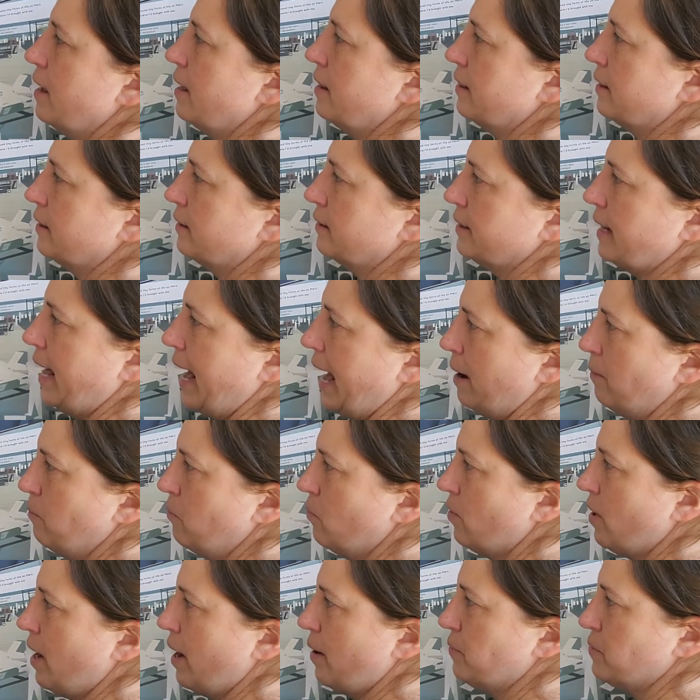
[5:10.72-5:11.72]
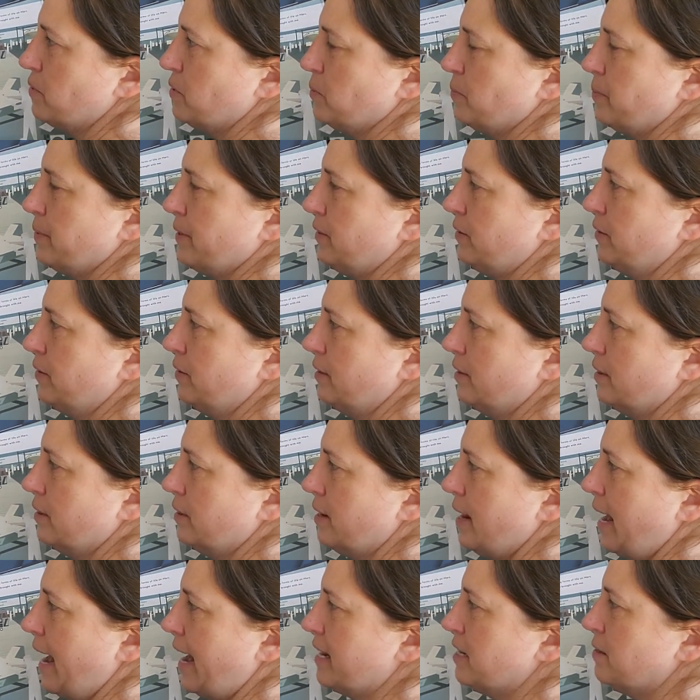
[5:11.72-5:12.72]
The lab where I was built
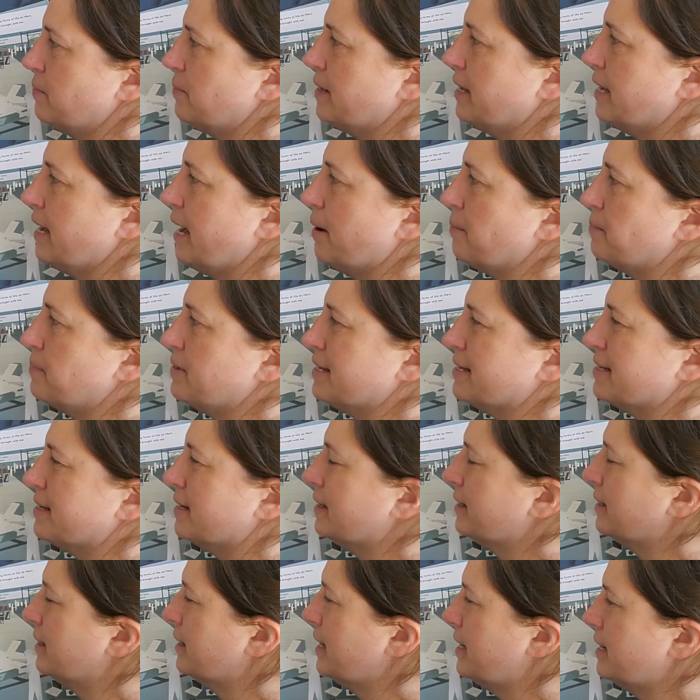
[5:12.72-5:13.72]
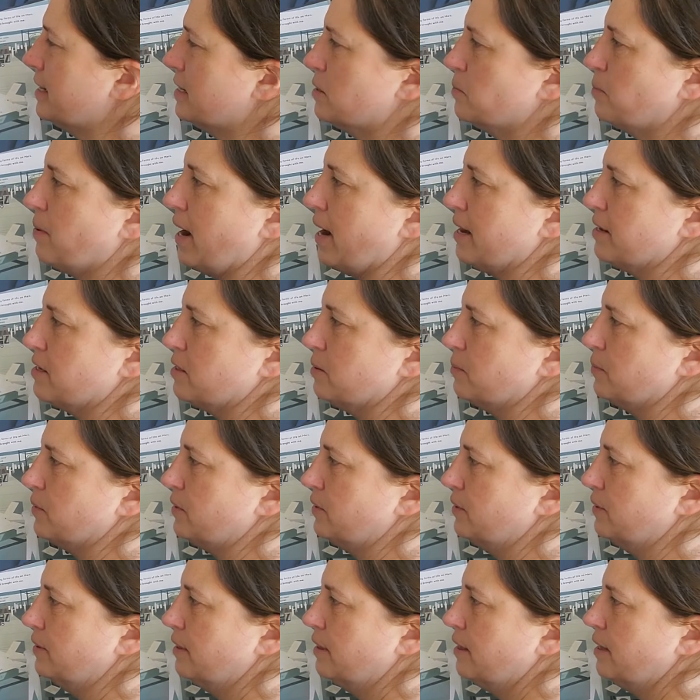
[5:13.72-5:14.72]
had to be kept as clean as
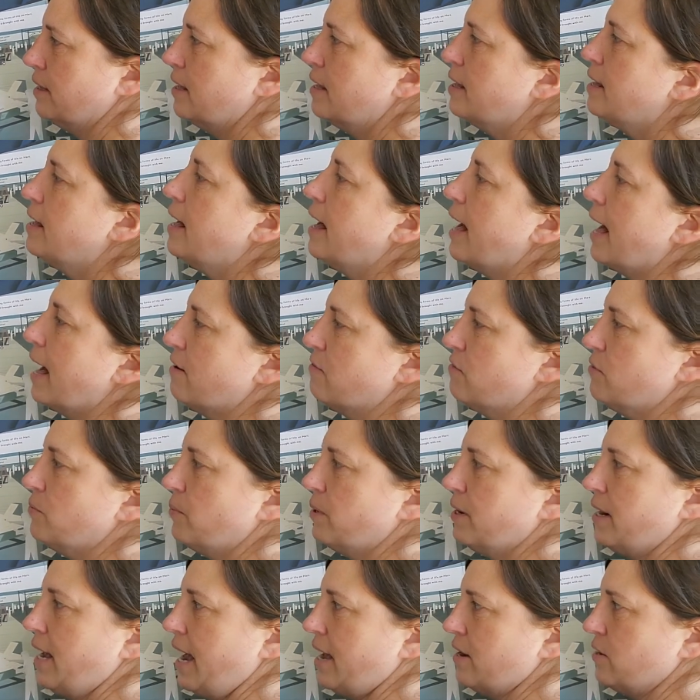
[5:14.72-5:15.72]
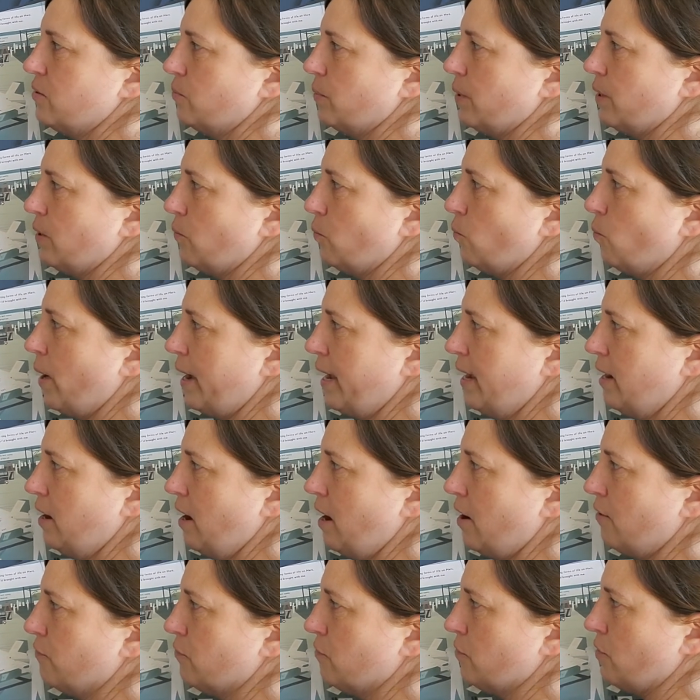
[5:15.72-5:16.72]
possible. Everyone had to wear white
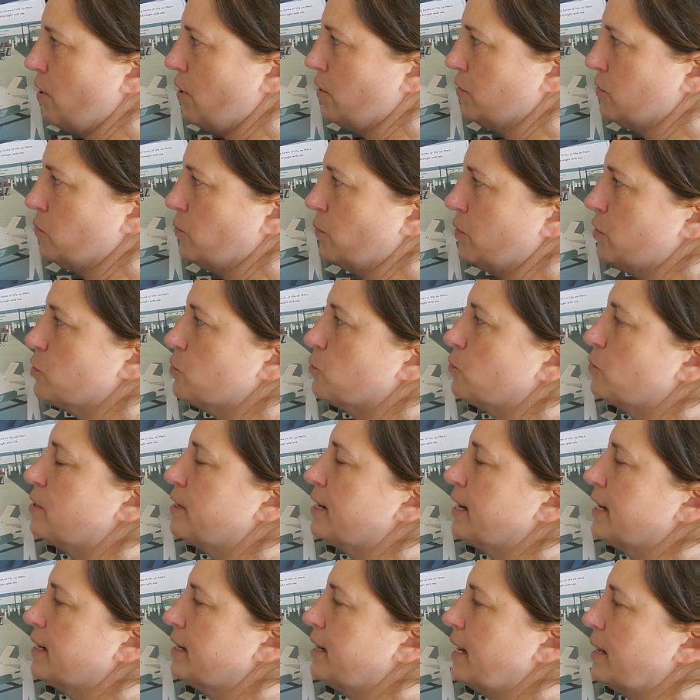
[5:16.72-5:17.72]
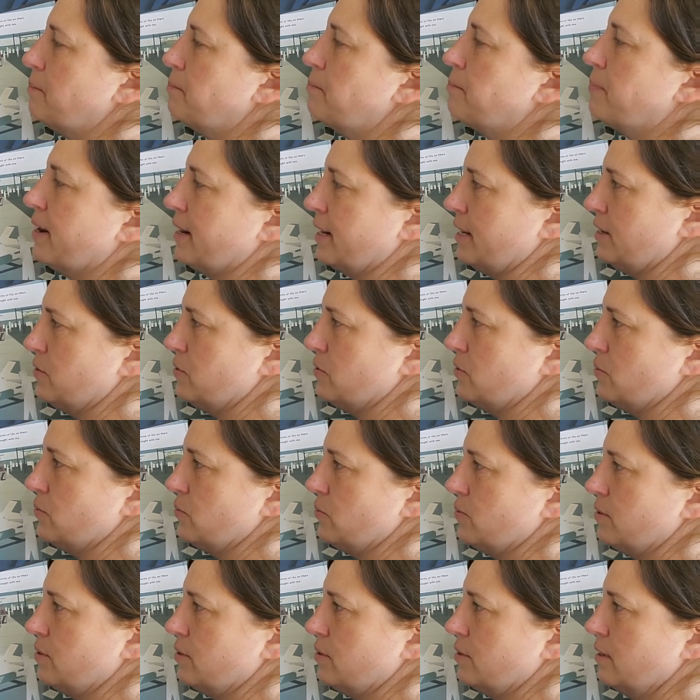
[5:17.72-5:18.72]
coveralls, which were nicknamed bunny
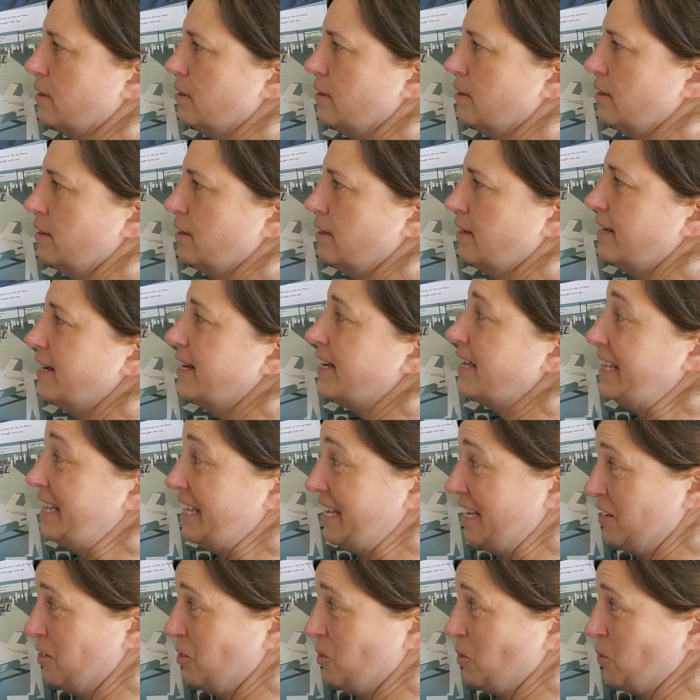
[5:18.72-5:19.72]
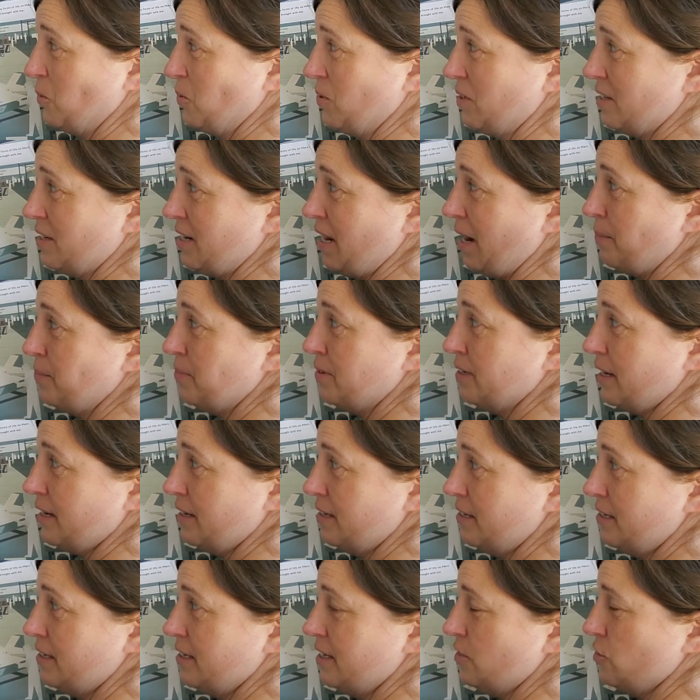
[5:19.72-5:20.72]
suits. These suits stopped
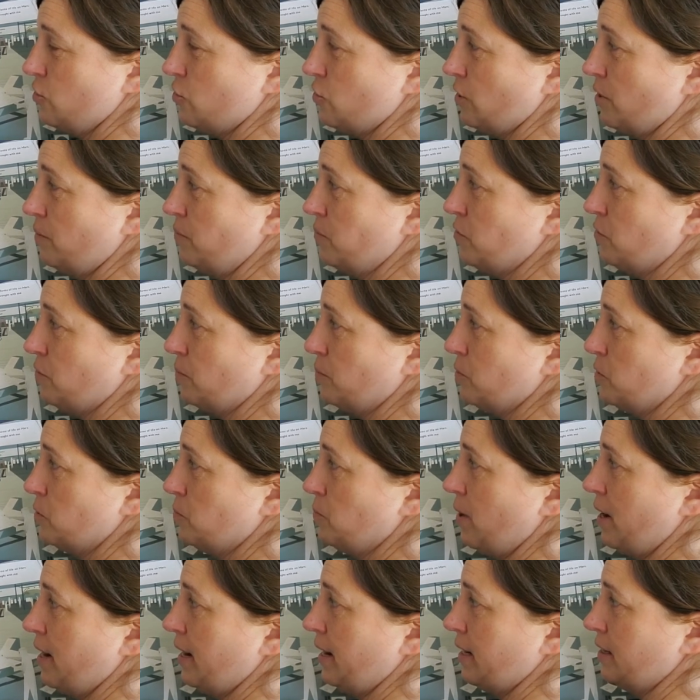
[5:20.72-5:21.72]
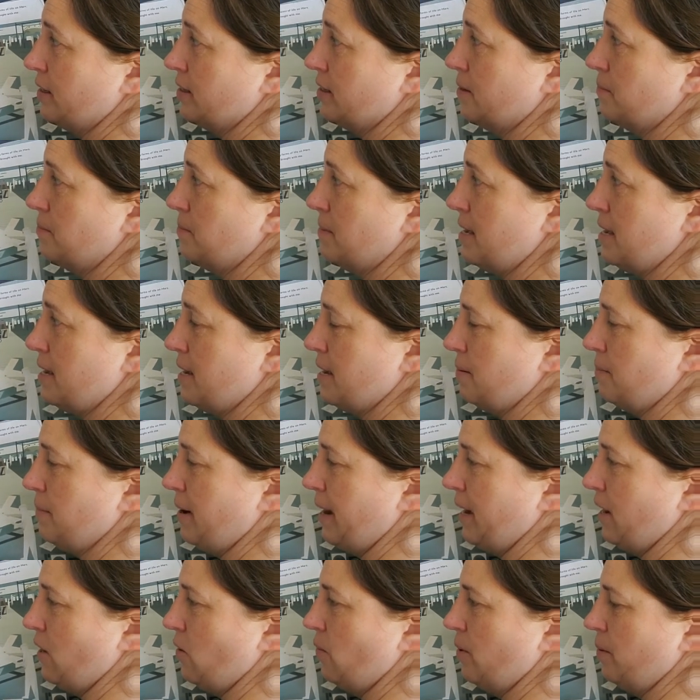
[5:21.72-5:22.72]
dust and germs from spreading to me and
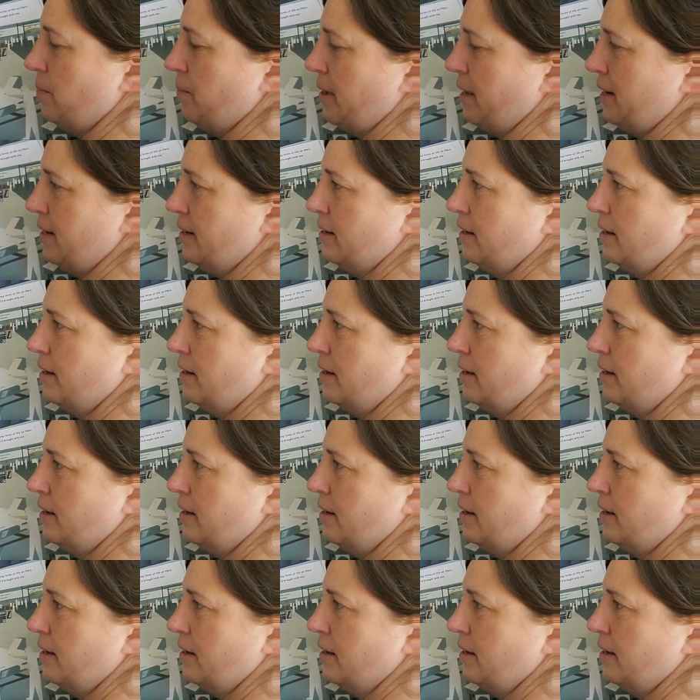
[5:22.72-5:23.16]
my equipment.